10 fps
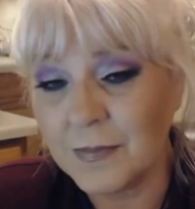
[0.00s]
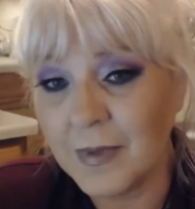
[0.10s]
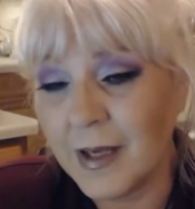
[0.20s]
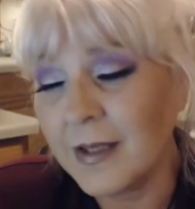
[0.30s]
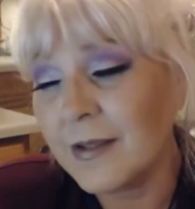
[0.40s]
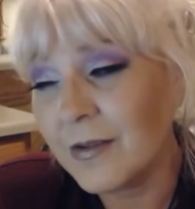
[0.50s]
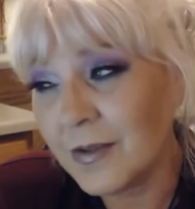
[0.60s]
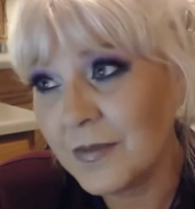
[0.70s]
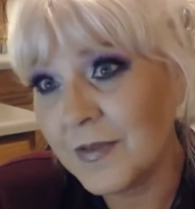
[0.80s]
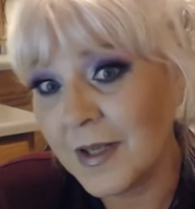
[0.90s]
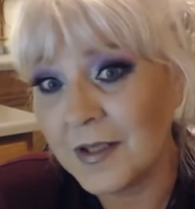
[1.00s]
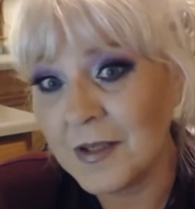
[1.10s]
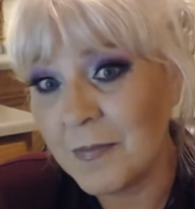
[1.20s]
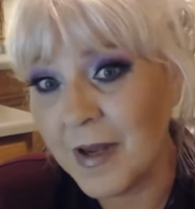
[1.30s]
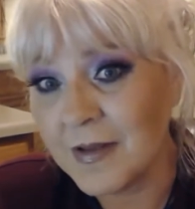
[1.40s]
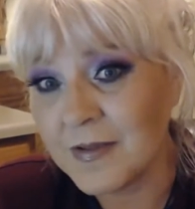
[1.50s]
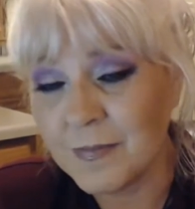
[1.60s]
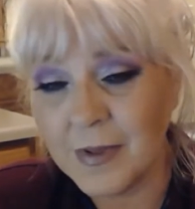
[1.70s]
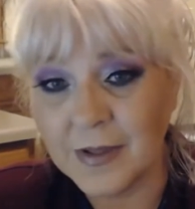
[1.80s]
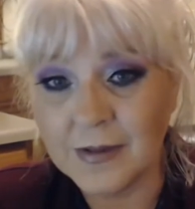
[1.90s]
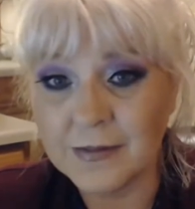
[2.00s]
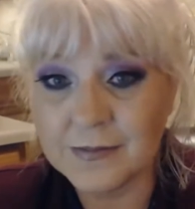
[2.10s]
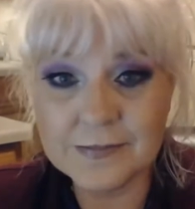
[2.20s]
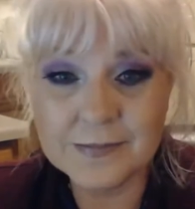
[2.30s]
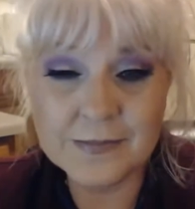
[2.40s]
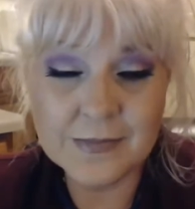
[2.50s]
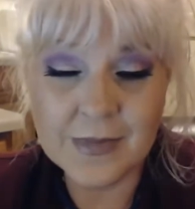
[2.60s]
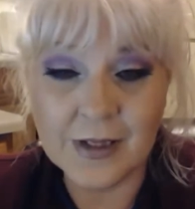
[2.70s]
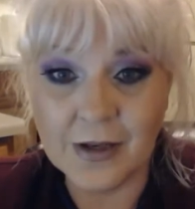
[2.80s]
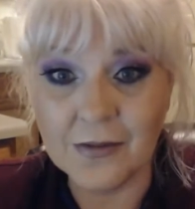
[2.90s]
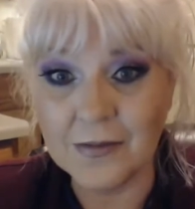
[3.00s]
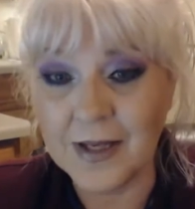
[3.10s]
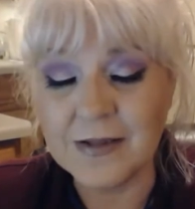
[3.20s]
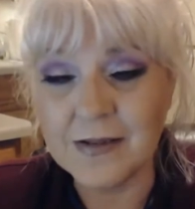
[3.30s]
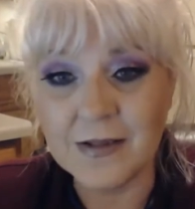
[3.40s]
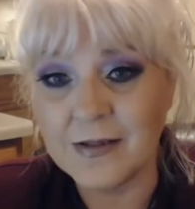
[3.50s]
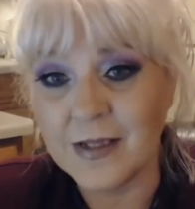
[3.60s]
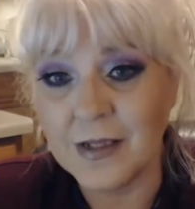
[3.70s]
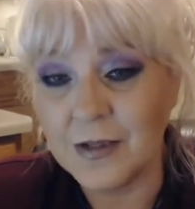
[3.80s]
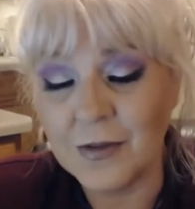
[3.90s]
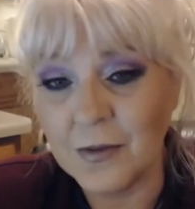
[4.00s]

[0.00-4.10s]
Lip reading: I could have taken the bus, but at 16 you don't